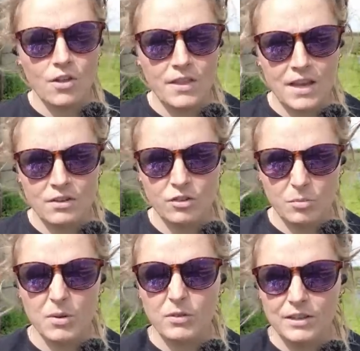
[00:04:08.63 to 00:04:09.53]
and then
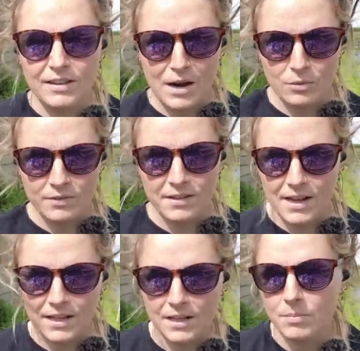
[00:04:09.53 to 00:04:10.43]
just moved it down slightly.